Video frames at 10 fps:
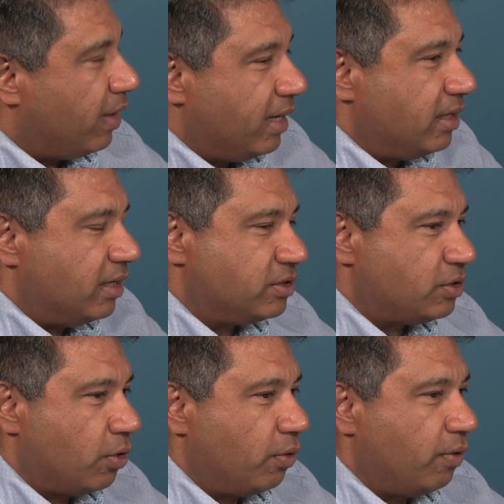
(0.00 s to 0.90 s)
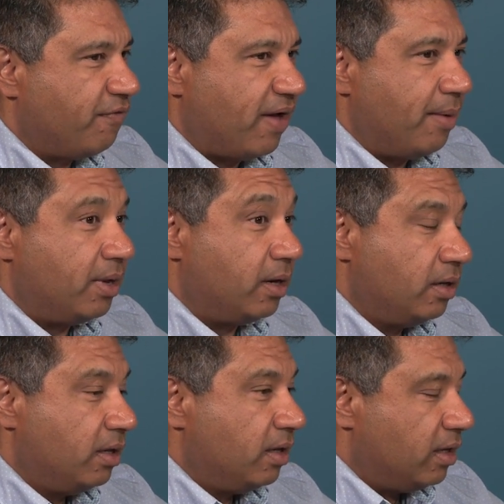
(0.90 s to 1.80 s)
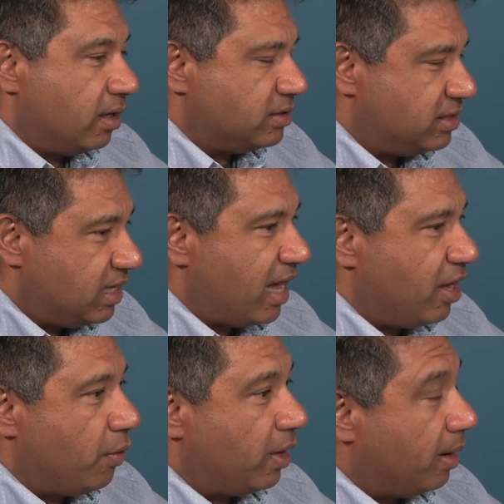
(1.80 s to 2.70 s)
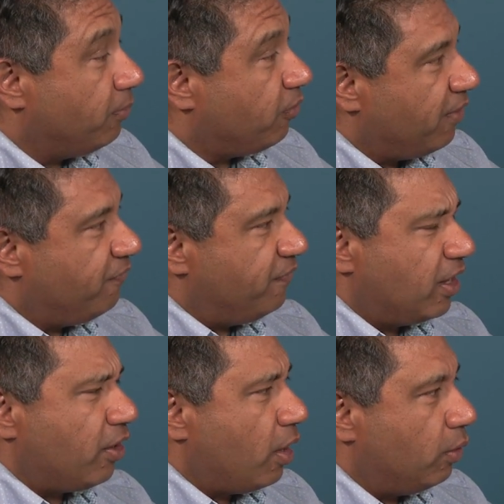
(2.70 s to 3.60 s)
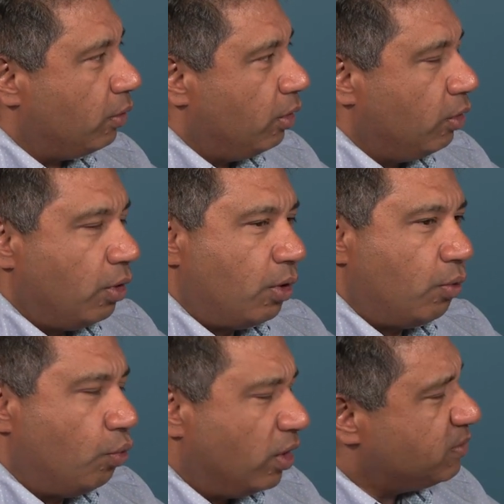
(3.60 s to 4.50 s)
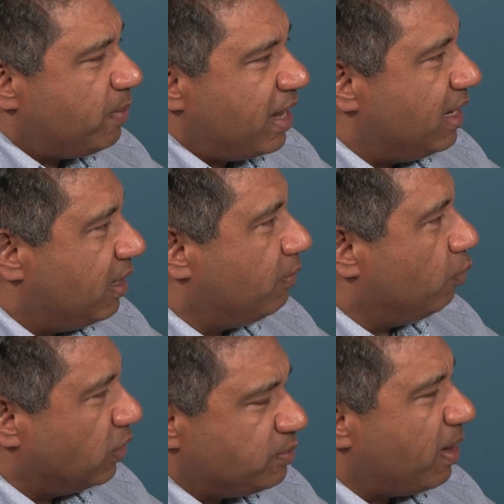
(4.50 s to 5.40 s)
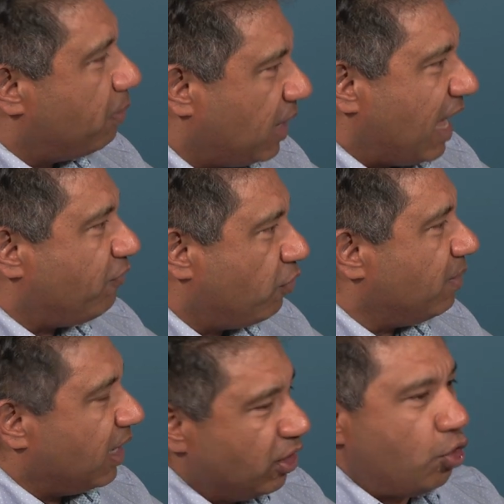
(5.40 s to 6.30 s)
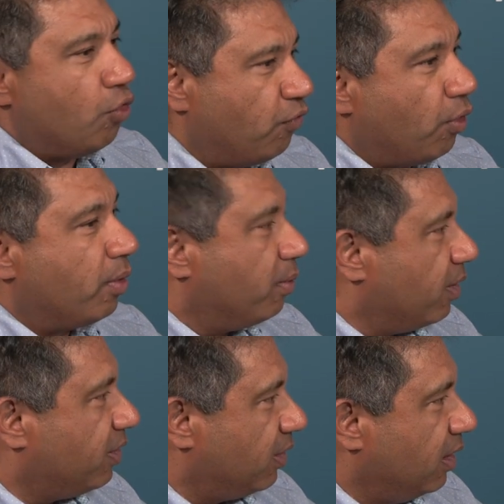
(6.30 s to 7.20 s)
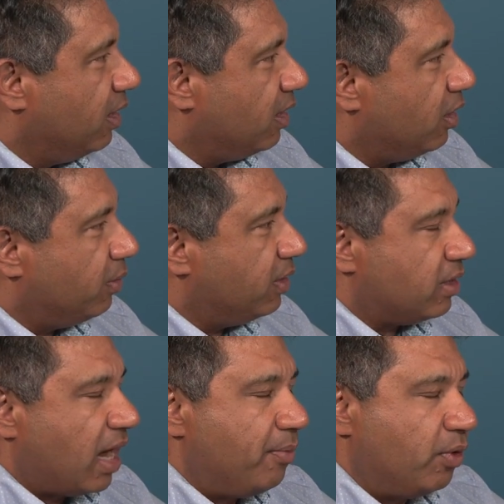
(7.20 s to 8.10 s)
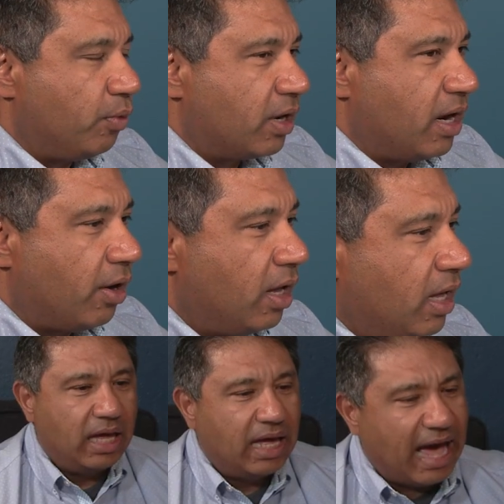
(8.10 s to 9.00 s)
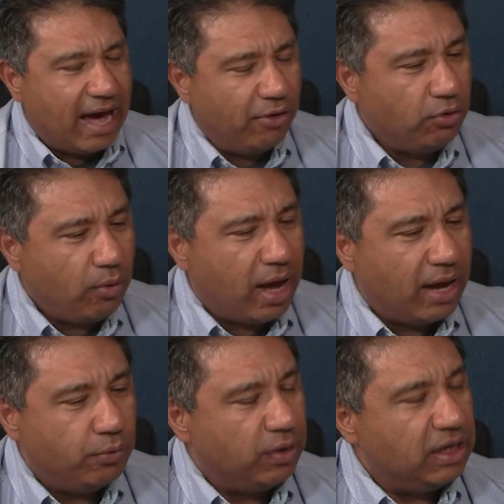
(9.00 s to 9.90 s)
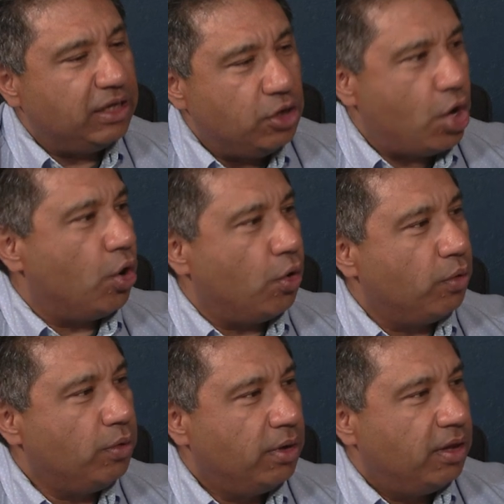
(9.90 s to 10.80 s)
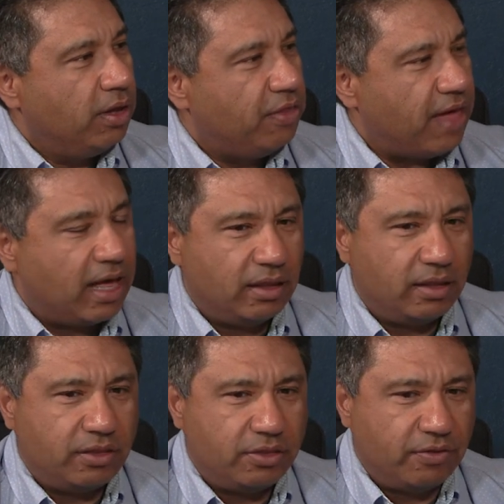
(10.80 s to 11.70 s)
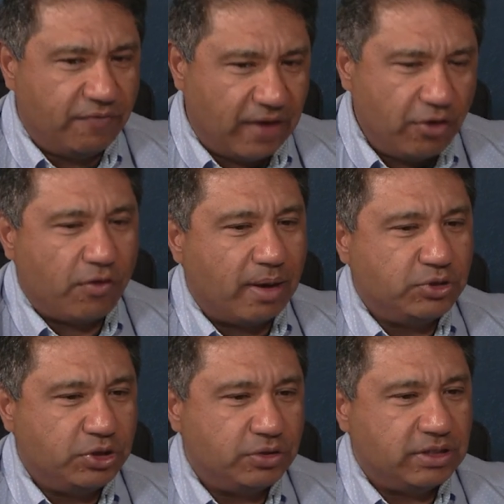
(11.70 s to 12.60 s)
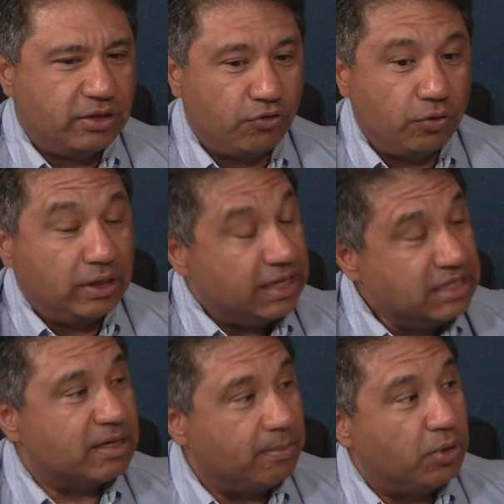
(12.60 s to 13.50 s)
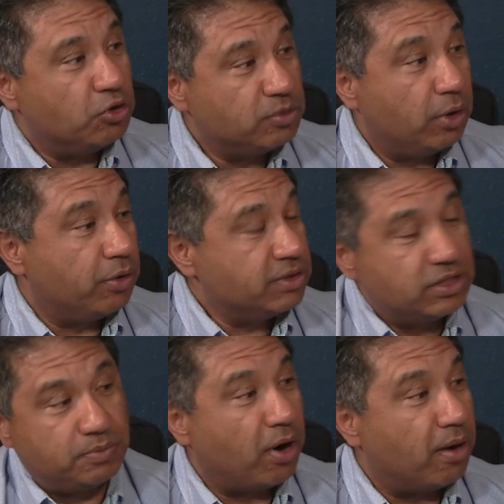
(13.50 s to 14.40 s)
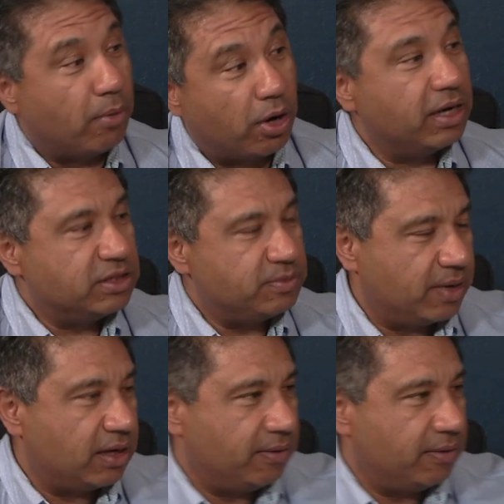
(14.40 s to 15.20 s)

Right. And so if I'm a CIO and I'm trying to figure out what's my platform that I go forward with, into the hybrid work era, how do I really know that the vendor I'm choosing truly is composable, or is this part of marketing speak?